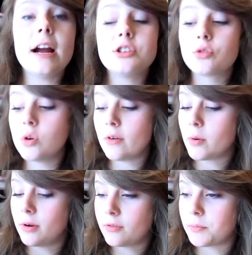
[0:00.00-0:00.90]
I drew
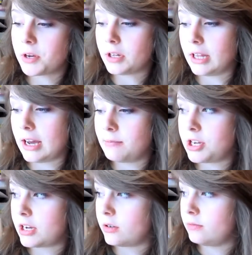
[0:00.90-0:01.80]
everyone from the collab
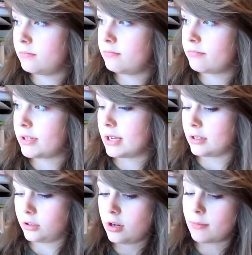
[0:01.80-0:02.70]
channel,
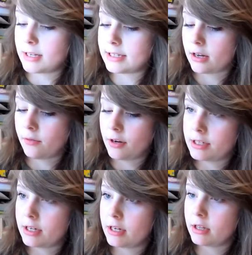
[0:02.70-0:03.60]
including myself. I
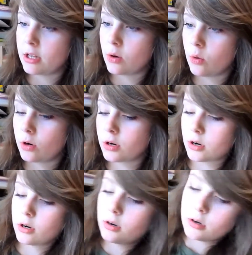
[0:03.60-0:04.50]
did it in the
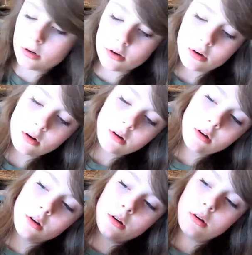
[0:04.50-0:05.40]
order,
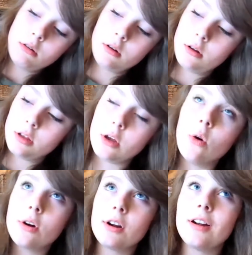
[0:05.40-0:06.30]
the
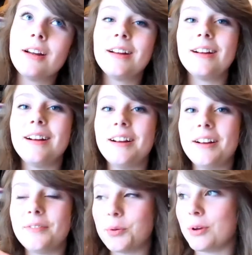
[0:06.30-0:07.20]
order
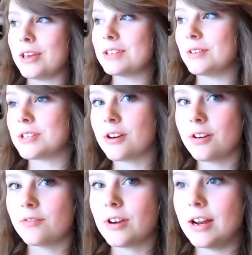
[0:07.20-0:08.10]
of the week. So I started
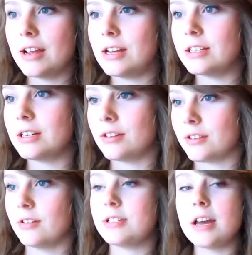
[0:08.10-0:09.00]
on Friday and ended on
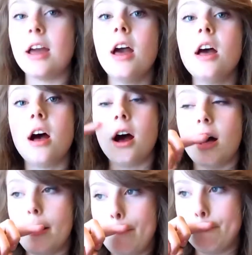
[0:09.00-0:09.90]
Thursday.
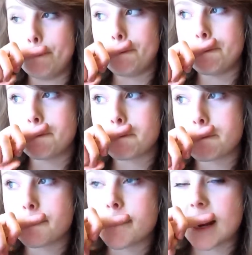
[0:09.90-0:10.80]
Um,
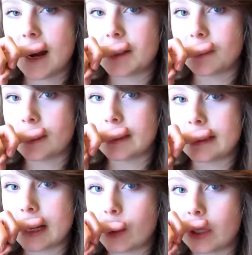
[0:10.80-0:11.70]
I just wanted to
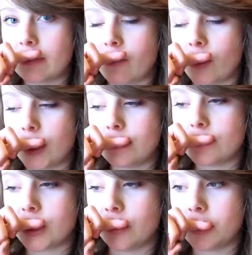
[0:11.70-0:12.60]
say quickly before I
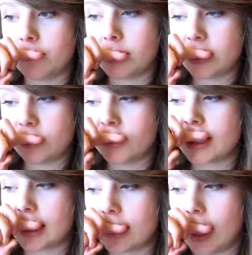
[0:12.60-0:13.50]
showed them to you is
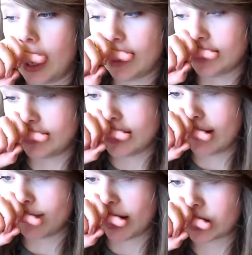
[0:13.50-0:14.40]
that I
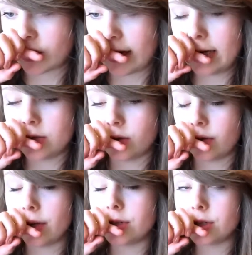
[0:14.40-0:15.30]
I'm not trying to
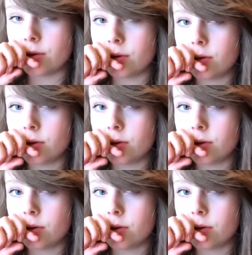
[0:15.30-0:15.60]
offend you.